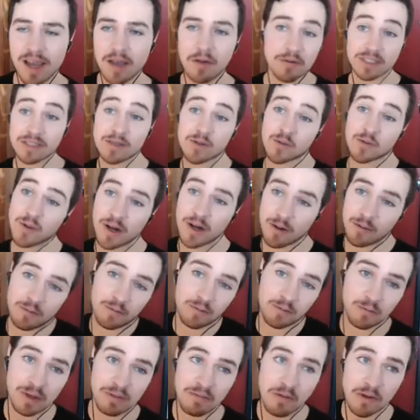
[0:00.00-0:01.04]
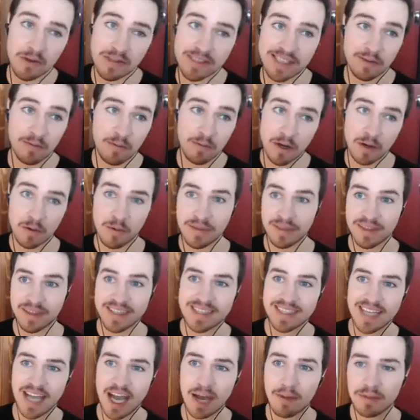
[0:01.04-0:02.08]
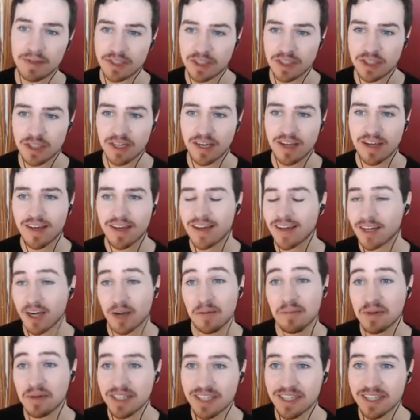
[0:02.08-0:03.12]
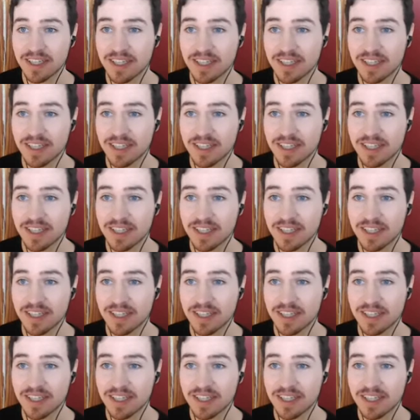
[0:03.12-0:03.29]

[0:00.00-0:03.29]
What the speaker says: Which is where we mostly work with established companies.